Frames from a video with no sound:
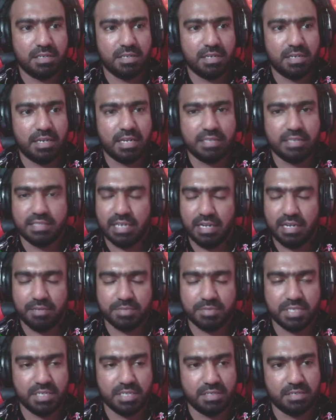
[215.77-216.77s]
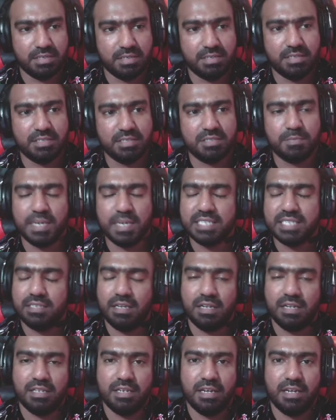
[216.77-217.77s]
I have said, this is
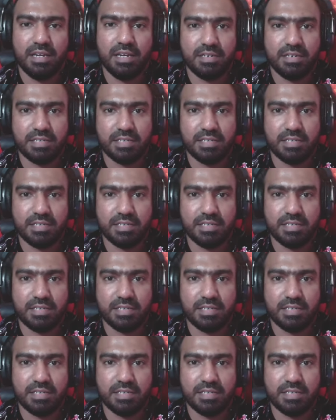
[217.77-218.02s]
basically a